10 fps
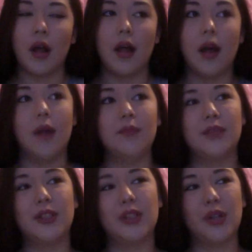I'm
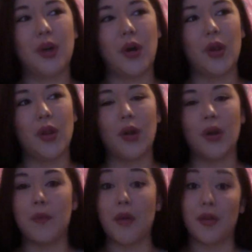gonna call
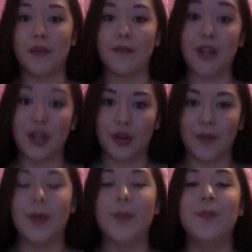her mother figure.
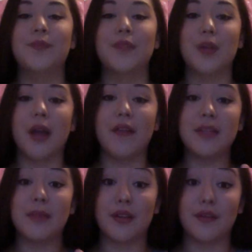So
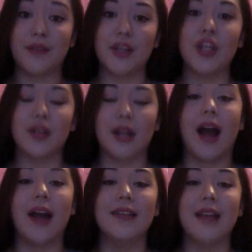Evan's mother figure
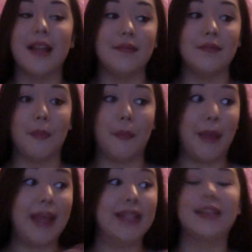dies and
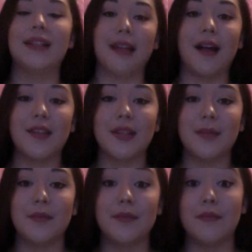basically tells
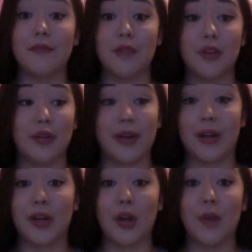him, you
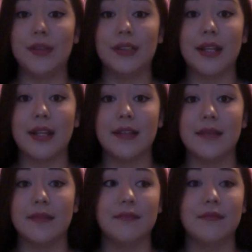gotta go build a
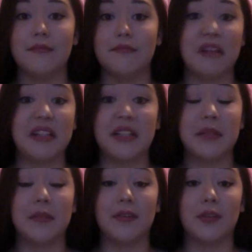kingdom. Best
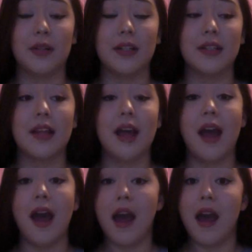kingdom ever was.
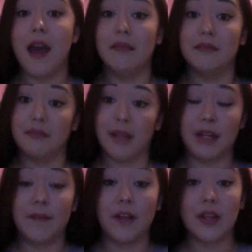And
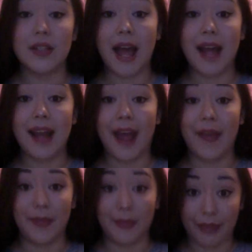he follows that,
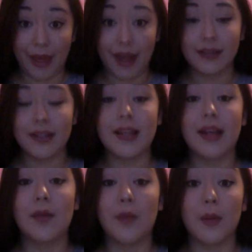and that is
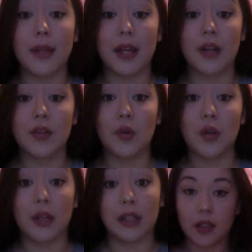where we get our story.